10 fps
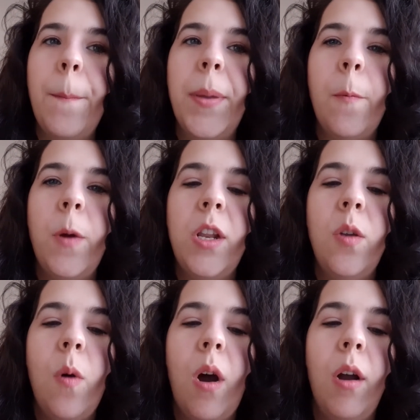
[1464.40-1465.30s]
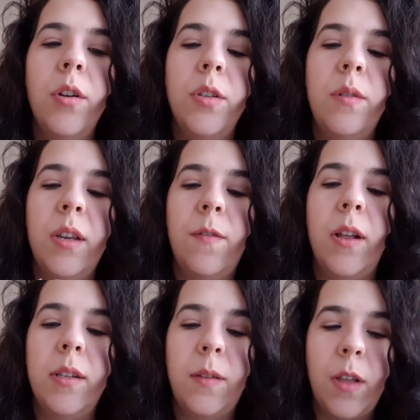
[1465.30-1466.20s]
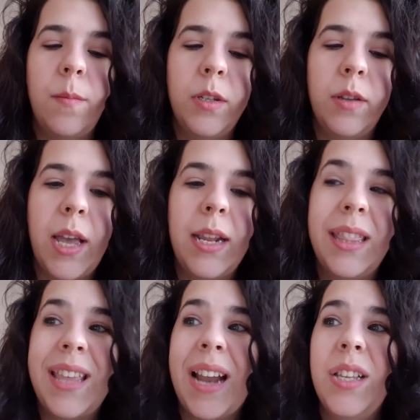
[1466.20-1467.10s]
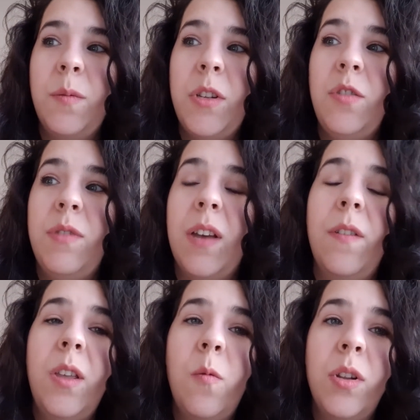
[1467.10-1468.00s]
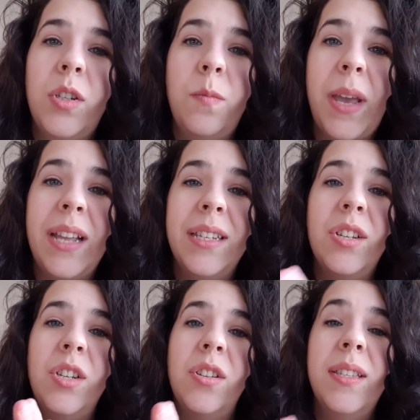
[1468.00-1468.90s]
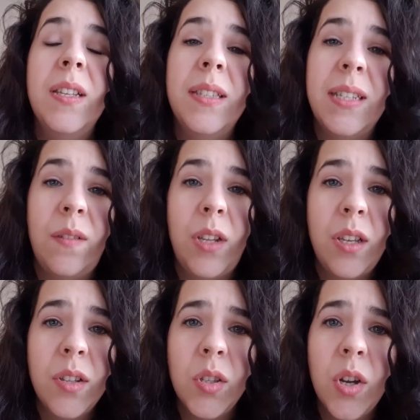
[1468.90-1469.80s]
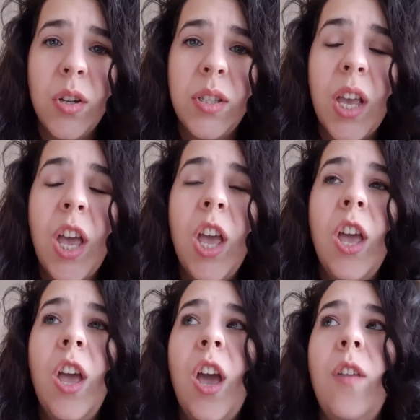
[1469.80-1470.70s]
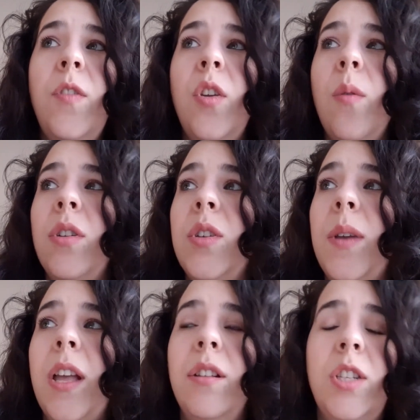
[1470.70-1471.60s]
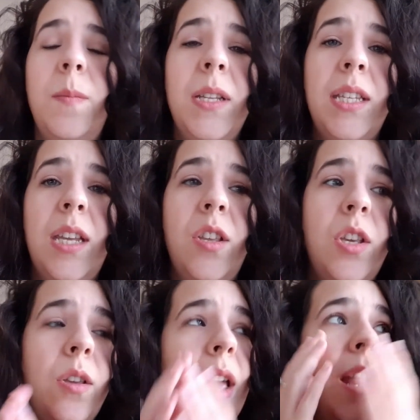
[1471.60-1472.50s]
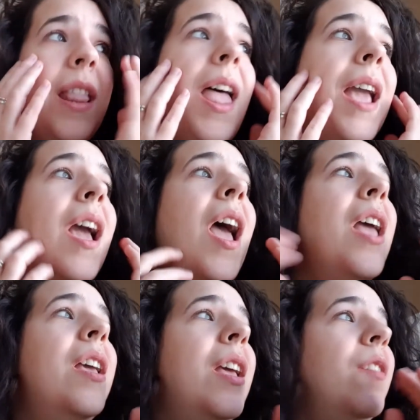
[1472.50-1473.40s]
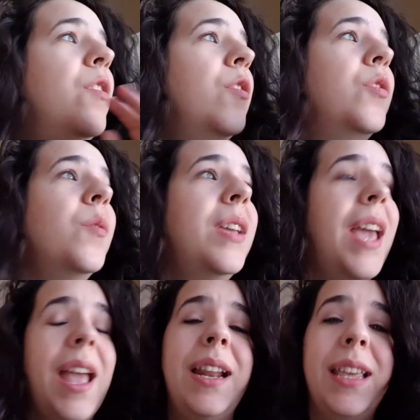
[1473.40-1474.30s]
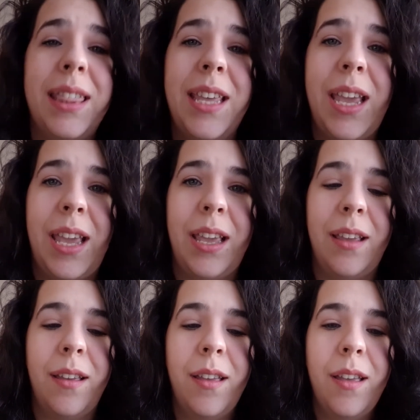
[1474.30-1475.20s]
but when you are doing a developmental edit, that is when you definitely want to pay attention to sensitivity concerns. If you are doing LGBT and like if you're doing anything